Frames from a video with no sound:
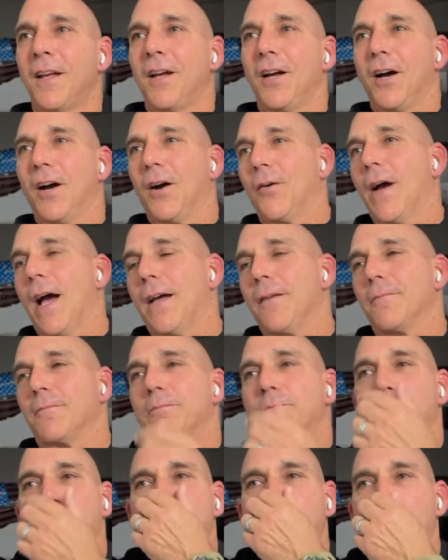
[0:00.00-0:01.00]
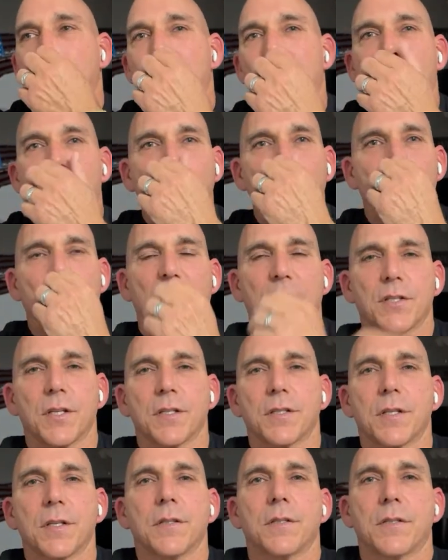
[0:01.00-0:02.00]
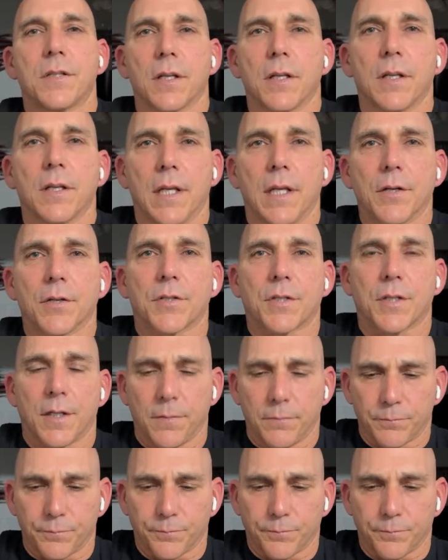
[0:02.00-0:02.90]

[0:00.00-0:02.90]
All right, we'll transition to leadership.